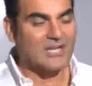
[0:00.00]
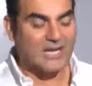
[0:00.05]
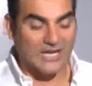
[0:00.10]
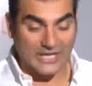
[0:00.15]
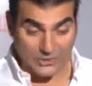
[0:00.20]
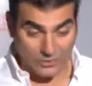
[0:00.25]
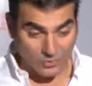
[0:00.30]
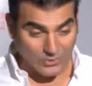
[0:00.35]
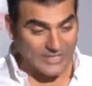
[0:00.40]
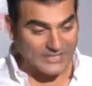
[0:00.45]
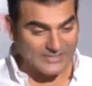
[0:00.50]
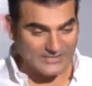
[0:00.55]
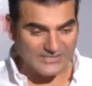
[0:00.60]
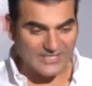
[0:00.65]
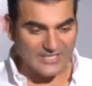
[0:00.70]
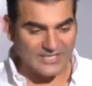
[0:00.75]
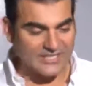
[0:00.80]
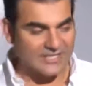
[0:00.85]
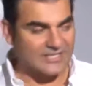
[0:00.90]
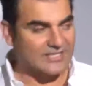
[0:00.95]
I do like
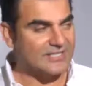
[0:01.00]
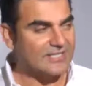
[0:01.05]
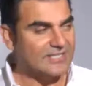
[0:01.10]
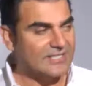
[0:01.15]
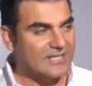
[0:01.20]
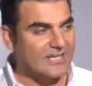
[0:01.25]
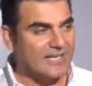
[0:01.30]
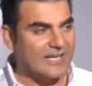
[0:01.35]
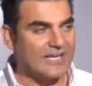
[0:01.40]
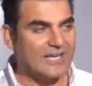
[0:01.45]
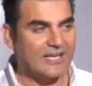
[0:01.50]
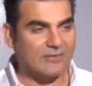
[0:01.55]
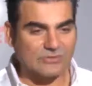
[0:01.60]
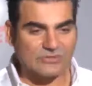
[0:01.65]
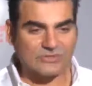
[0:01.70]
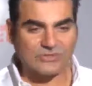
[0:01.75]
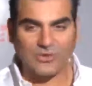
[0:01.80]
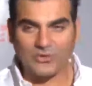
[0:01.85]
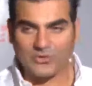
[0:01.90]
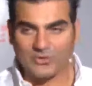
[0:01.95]
singing, and I
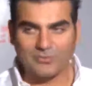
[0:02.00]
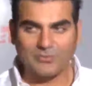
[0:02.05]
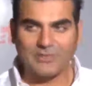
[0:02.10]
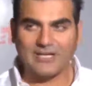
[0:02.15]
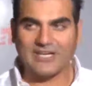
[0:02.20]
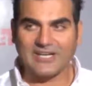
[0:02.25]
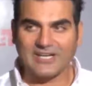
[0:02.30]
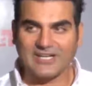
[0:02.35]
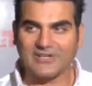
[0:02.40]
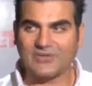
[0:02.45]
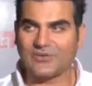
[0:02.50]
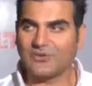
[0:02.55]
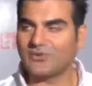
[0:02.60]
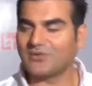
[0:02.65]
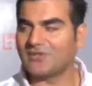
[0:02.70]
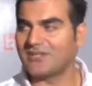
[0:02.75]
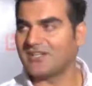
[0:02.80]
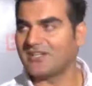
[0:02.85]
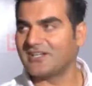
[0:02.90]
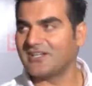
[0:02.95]
was contemplating, you know,
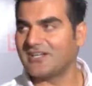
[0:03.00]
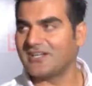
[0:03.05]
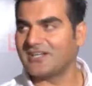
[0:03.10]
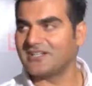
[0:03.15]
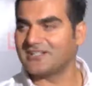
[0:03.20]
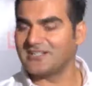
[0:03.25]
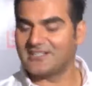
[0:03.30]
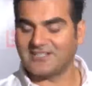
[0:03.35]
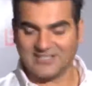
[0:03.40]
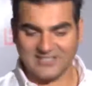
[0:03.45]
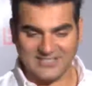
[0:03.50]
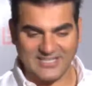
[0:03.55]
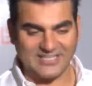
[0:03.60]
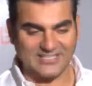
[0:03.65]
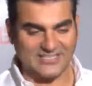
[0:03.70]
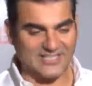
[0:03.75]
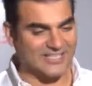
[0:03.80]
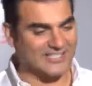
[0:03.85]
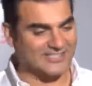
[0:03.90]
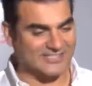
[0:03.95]
learning,
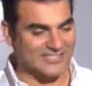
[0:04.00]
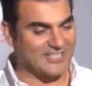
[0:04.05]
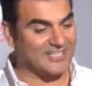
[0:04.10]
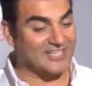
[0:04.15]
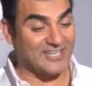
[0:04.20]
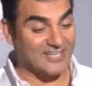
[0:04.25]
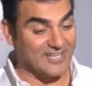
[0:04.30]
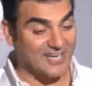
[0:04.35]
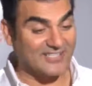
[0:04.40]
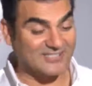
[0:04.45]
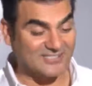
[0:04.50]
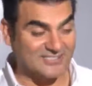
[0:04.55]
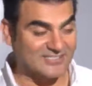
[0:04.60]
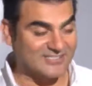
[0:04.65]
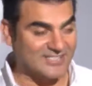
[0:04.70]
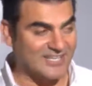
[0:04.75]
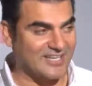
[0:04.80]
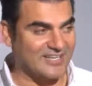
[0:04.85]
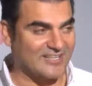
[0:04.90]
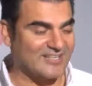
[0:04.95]
like taking singing classes,
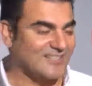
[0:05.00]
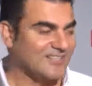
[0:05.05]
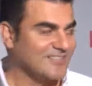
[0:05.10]
like.